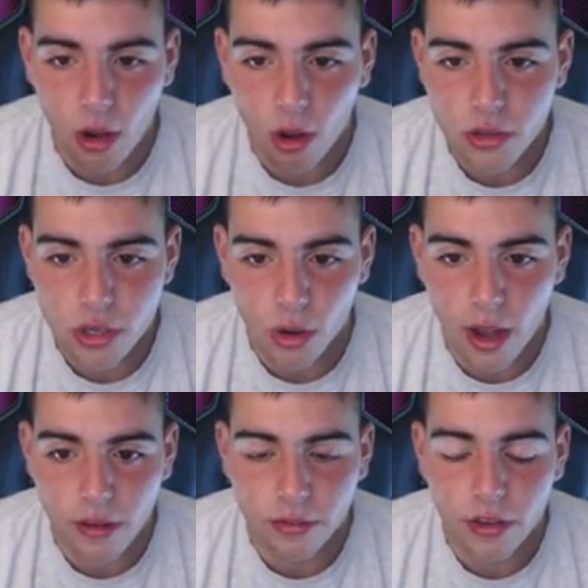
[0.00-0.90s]
also
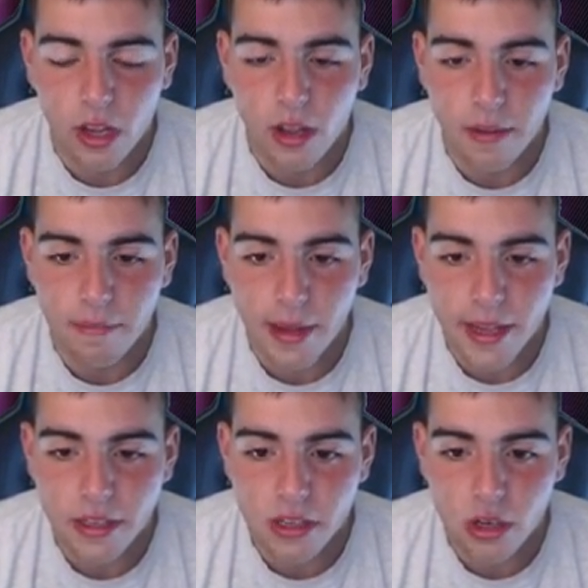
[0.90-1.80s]
have
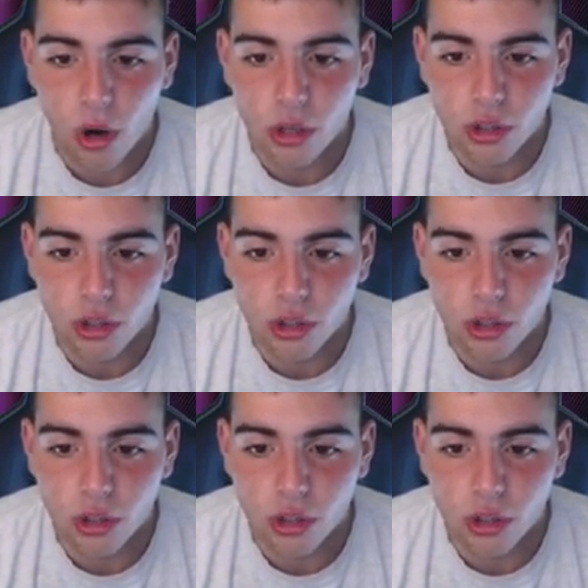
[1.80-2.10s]
made these cards